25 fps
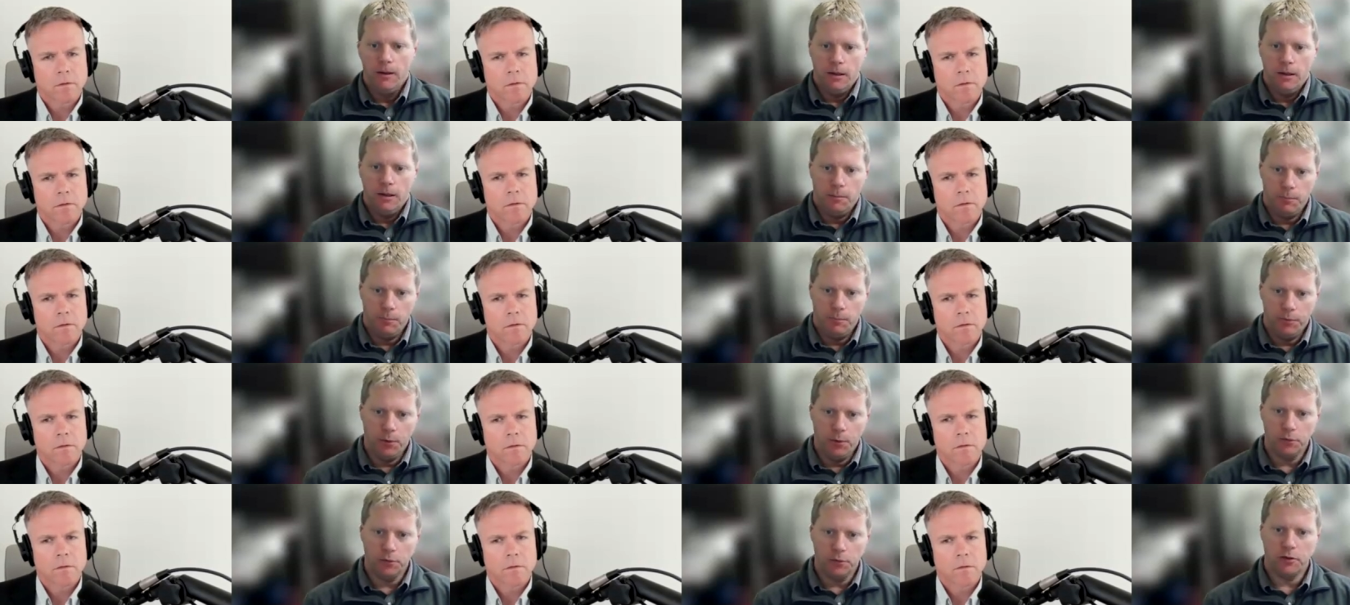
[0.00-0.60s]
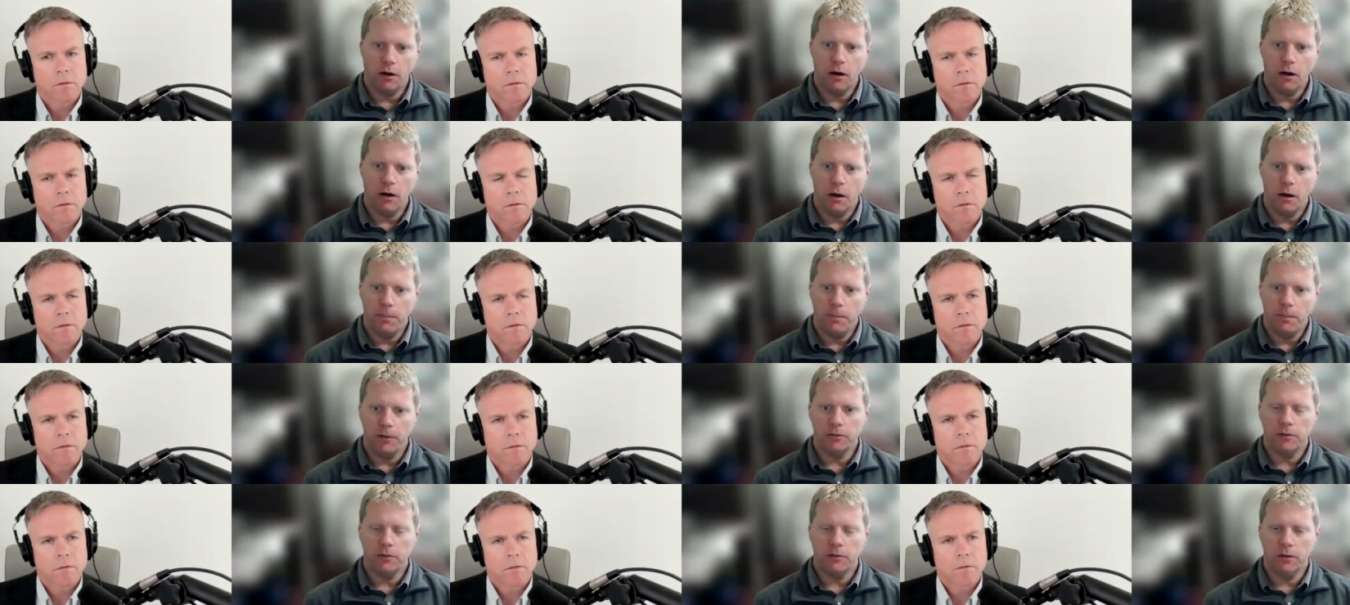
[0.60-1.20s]
Speaker 1: Um, those are our
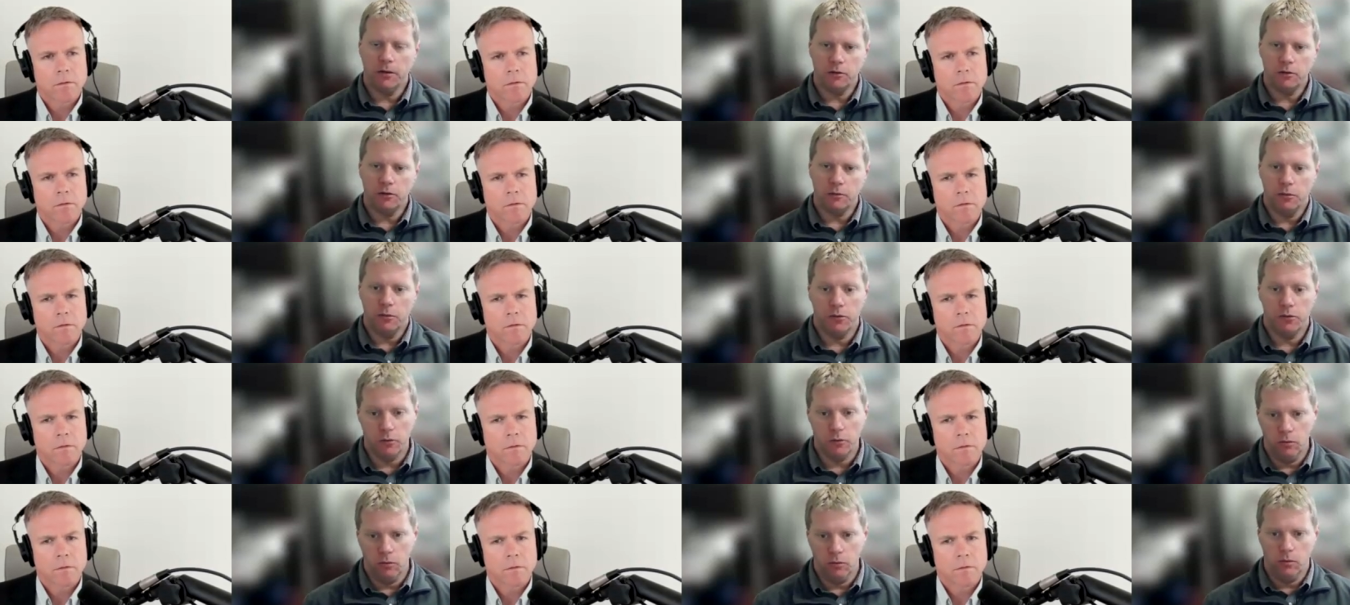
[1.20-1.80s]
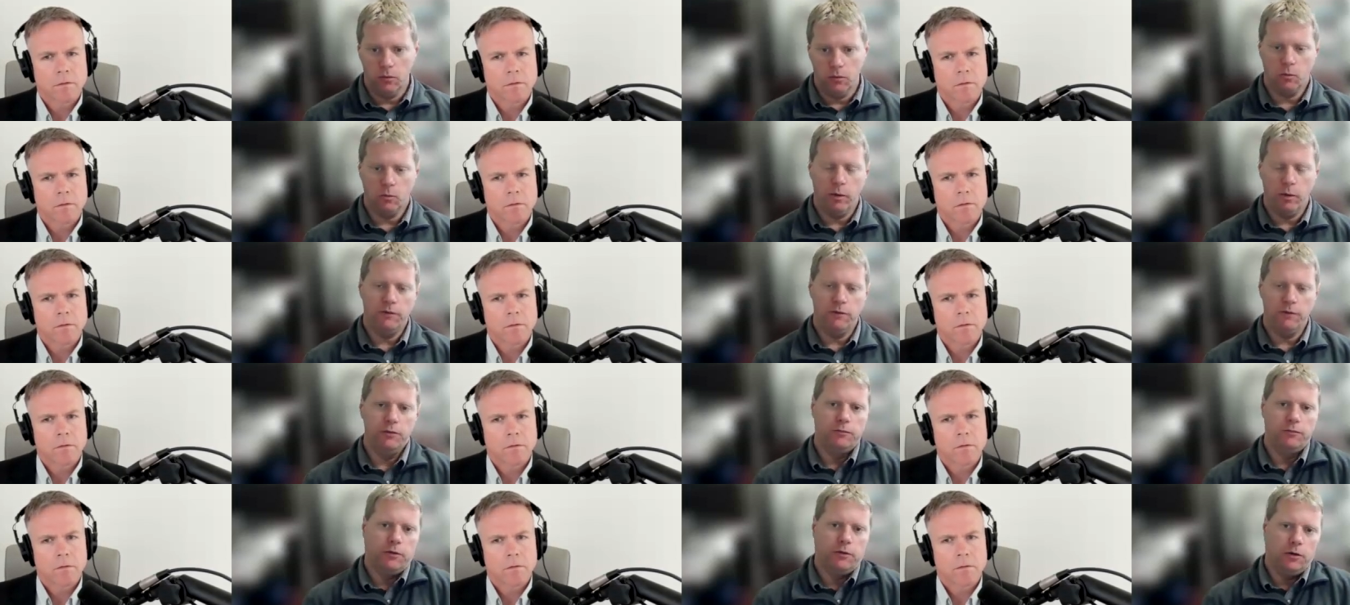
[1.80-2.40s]
best customers. So well, uh,
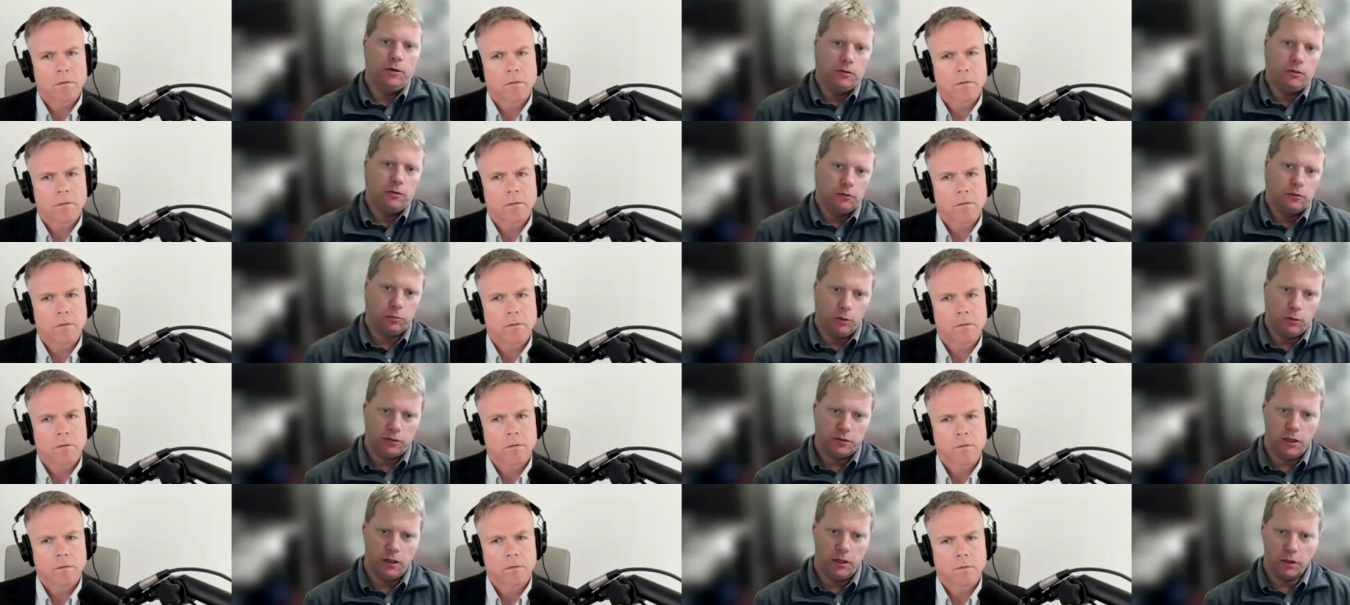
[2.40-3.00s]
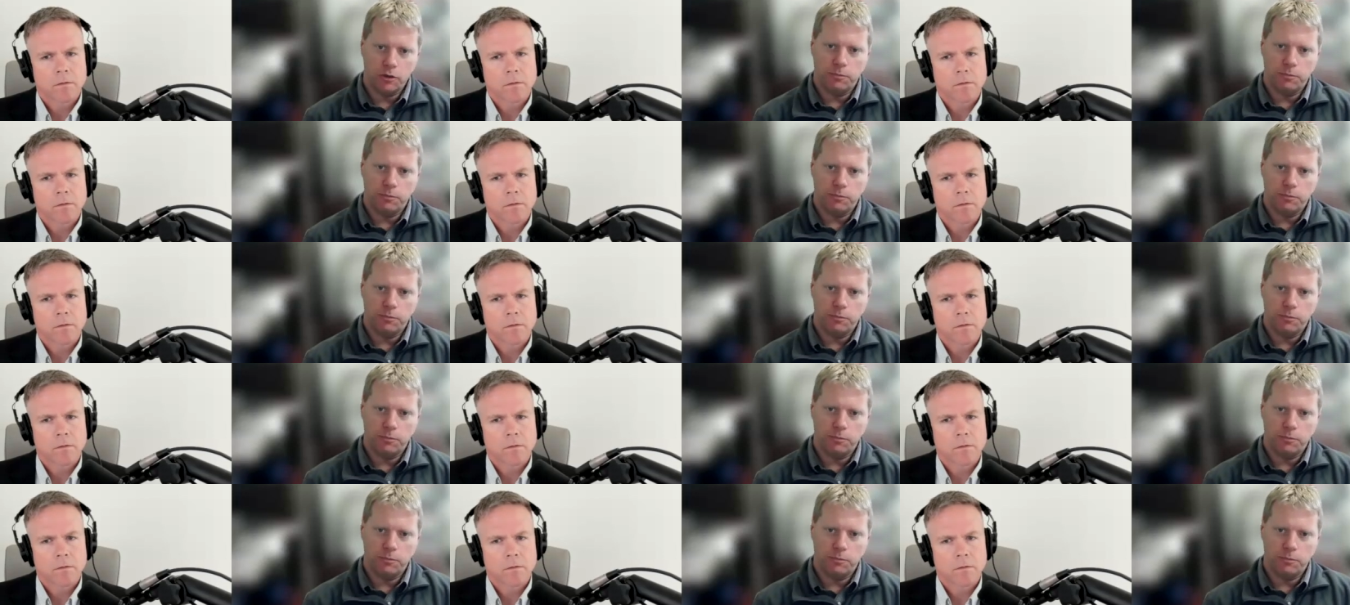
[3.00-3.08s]
quite a few verticals we'll touch,